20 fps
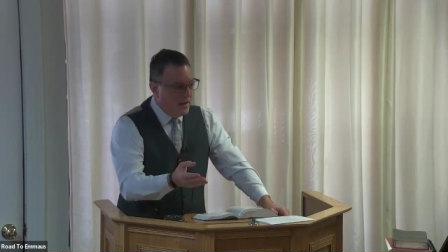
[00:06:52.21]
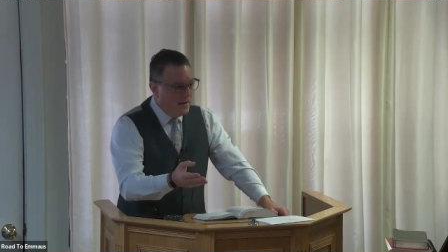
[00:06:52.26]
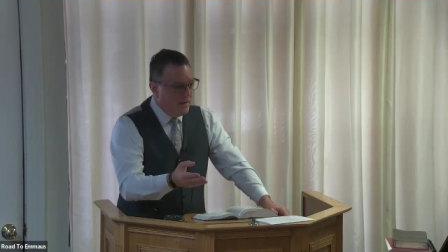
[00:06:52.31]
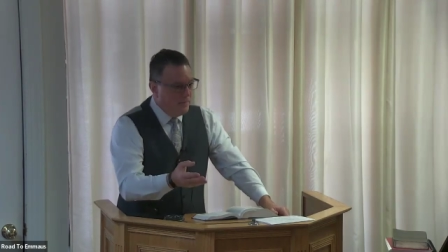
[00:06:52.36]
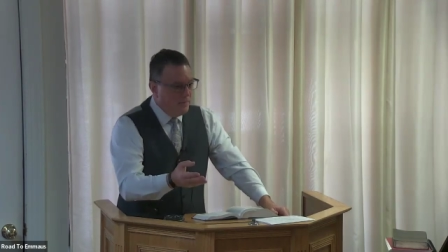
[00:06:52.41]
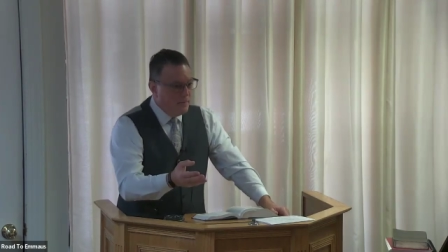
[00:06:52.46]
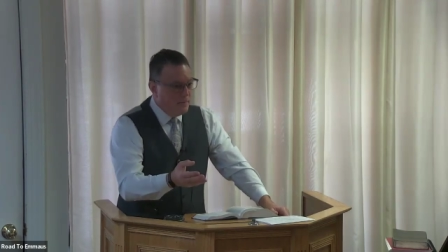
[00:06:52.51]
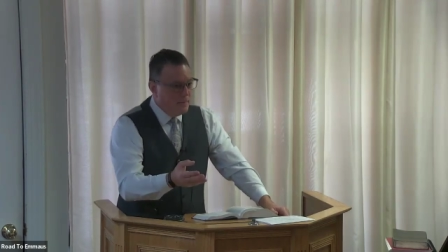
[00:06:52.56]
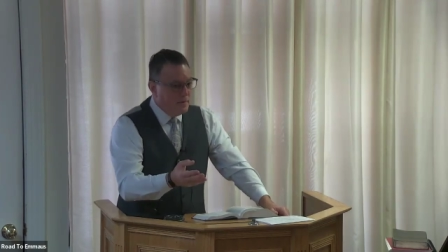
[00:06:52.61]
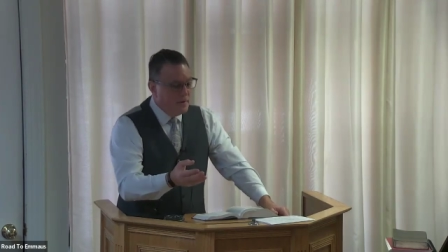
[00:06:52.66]

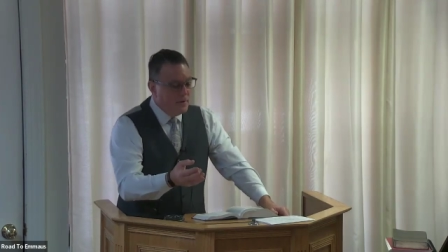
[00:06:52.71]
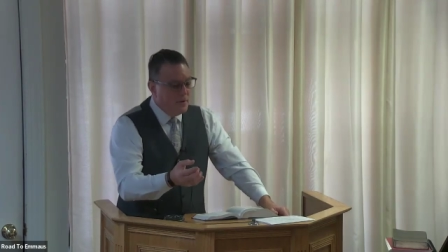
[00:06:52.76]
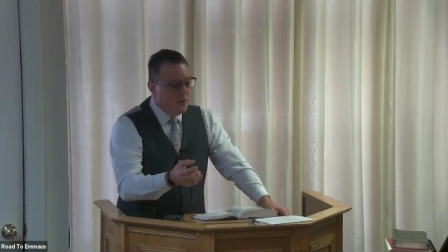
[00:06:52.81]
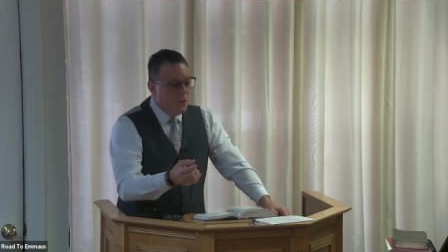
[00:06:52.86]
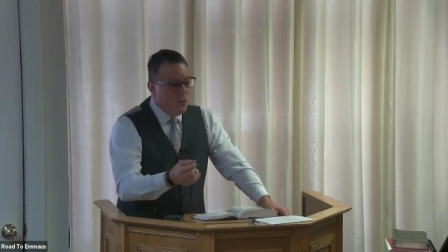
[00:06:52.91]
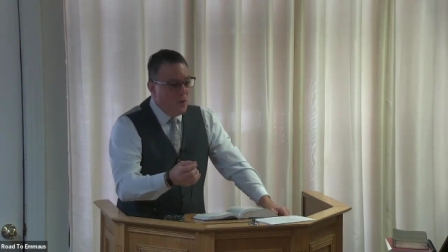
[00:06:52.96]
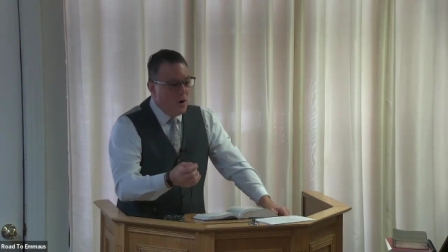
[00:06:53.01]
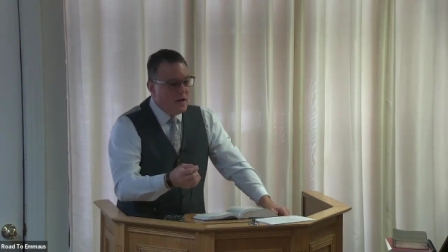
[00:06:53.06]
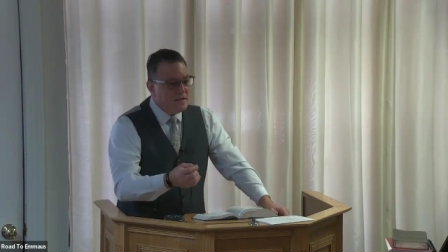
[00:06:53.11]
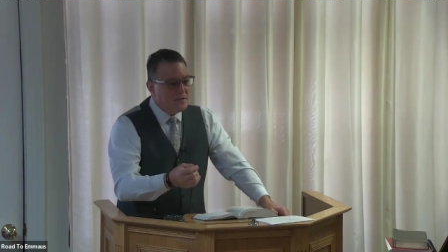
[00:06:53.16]
him.
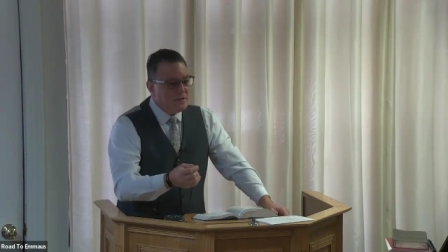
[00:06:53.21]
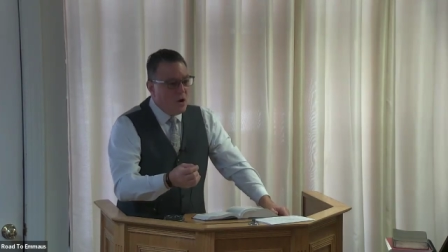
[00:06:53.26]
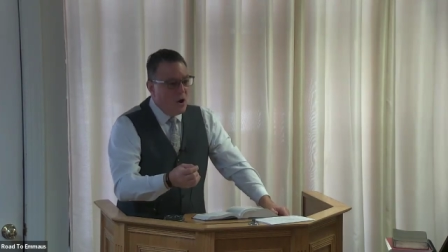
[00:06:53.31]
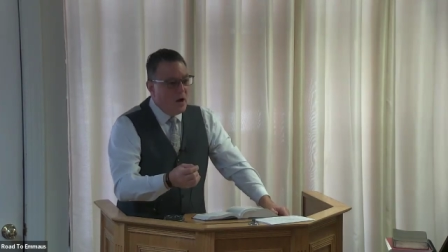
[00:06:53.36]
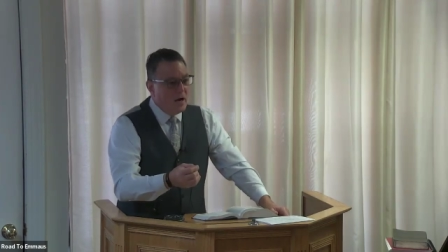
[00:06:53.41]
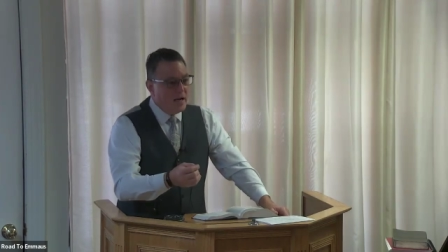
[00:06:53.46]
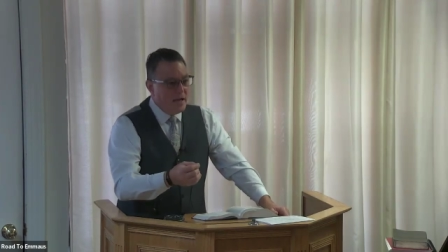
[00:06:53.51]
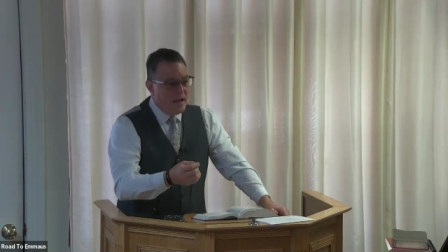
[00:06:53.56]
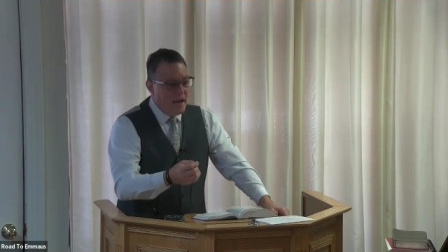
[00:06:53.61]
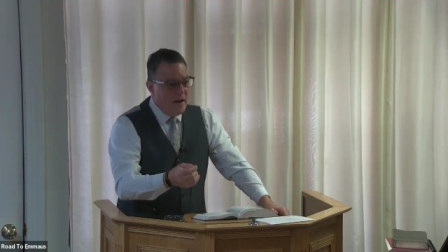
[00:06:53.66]
What is
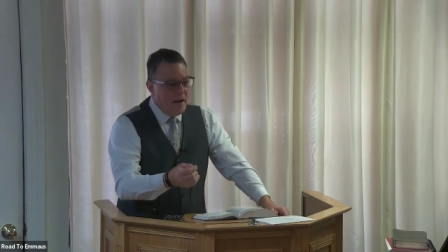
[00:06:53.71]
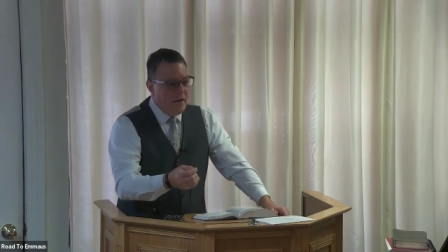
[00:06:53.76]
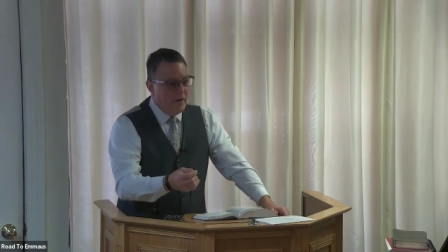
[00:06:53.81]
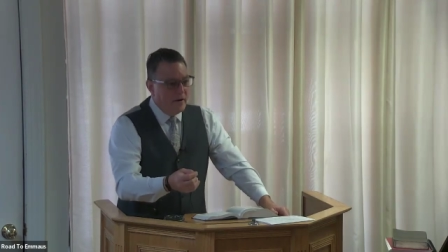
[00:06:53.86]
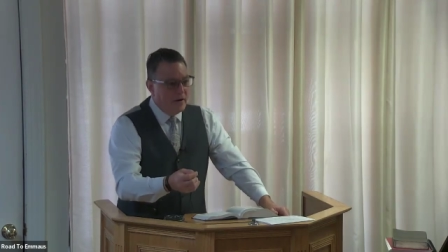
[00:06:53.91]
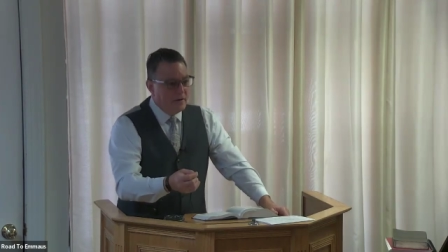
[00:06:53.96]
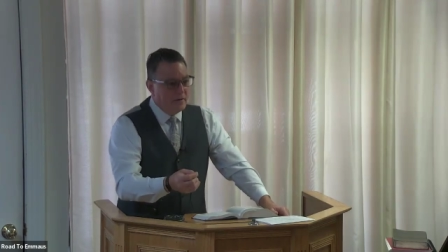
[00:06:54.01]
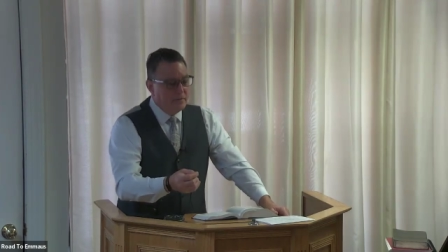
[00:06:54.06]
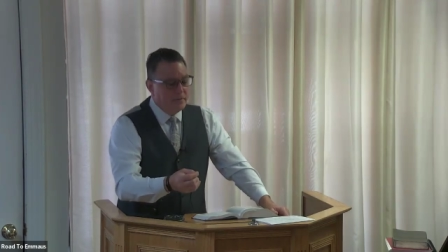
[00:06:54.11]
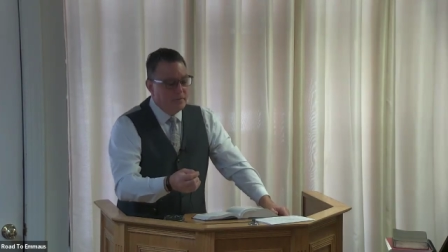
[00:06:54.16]
haunting
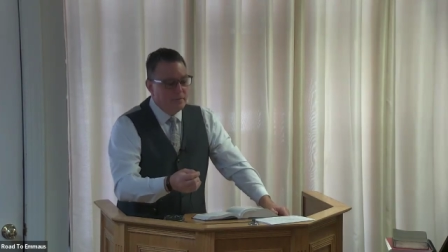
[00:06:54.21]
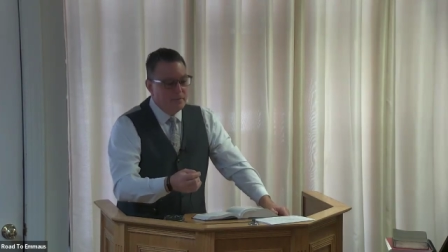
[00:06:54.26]
Herod?